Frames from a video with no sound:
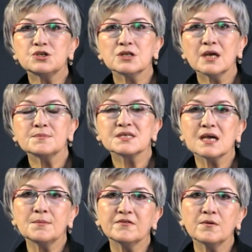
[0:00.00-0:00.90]
We
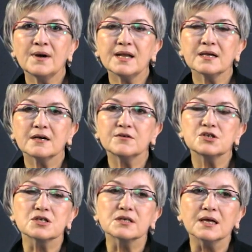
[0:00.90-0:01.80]
commence with the tiniest
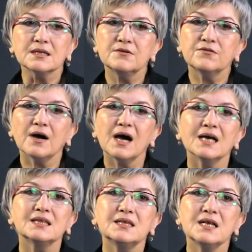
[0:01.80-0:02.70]
number 2, 3,
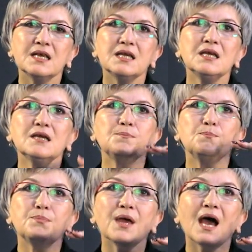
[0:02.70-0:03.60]
5, 7, and
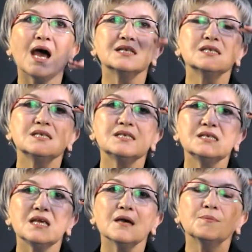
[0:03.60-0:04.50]
so forth, and
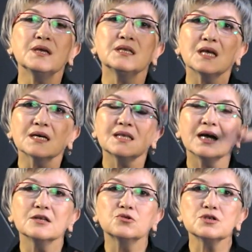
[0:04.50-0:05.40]
continue in that manner.
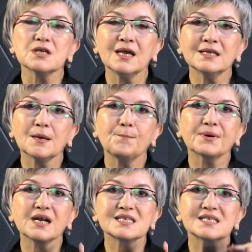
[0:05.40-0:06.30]
So these
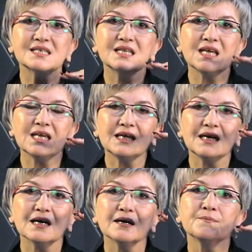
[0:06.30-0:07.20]
are prime numbers.
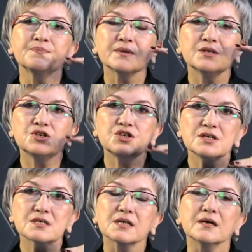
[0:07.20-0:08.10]
I have to divide
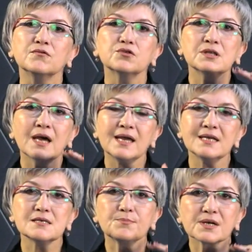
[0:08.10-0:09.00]
by these prime
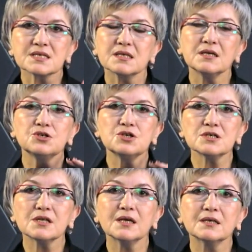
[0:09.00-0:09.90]
numbers in order to
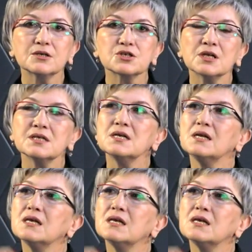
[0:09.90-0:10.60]
solve the problem.